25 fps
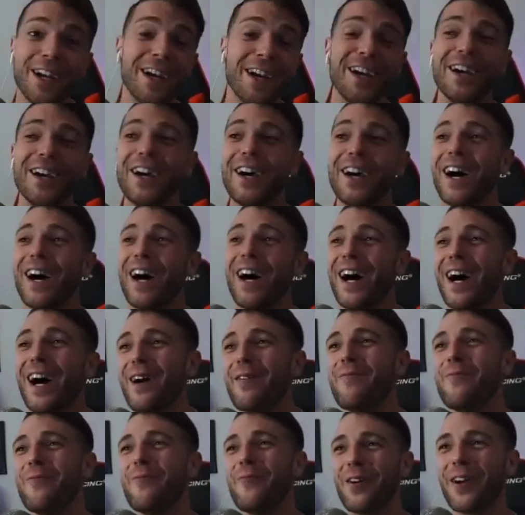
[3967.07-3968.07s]
Yeah.
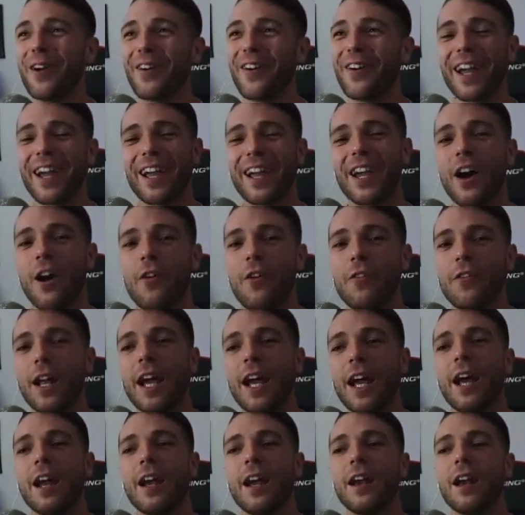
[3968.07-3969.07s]
We were at
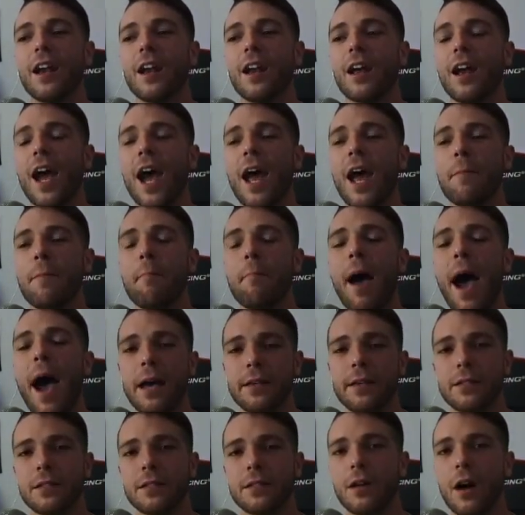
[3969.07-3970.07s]
Conan and
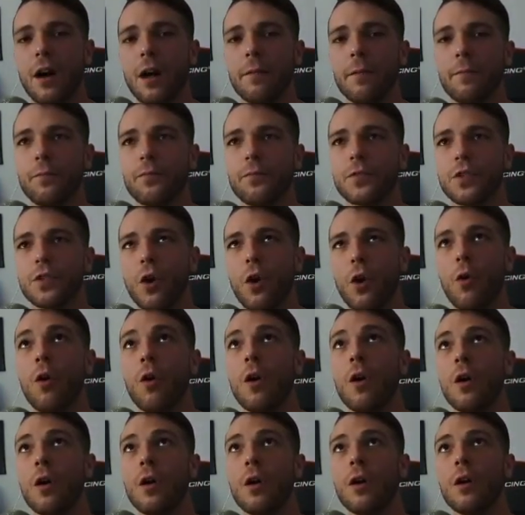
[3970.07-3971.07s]
Mastodon. So
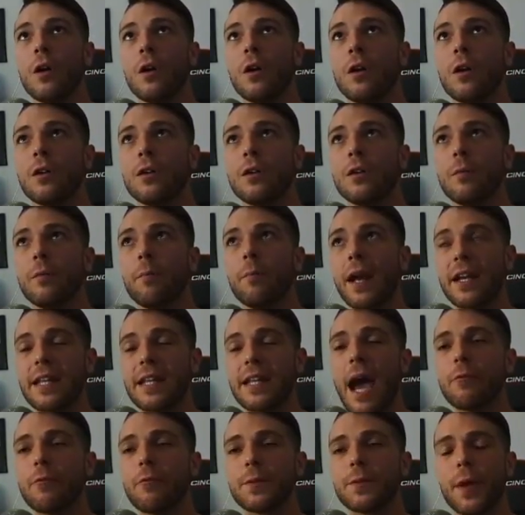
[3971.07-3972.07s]
my
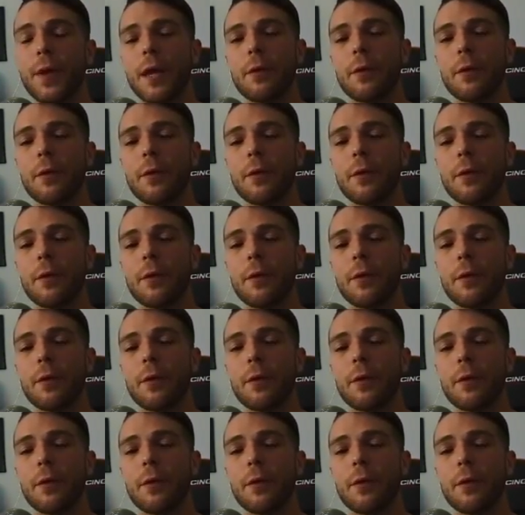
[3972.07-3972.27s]
dad was playing with